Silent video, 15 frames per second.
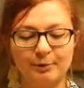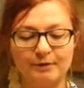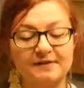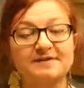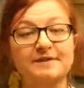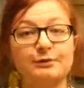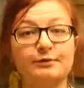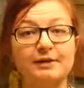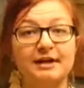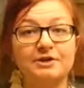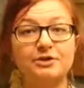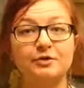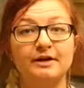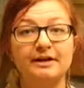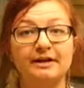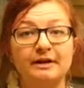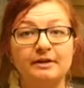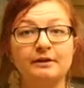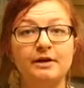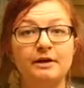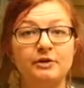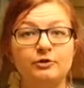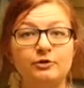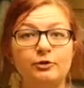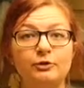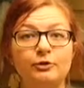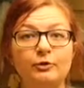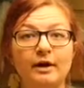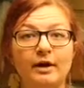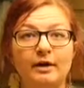put the silver lettering in,
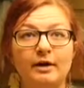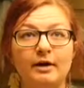you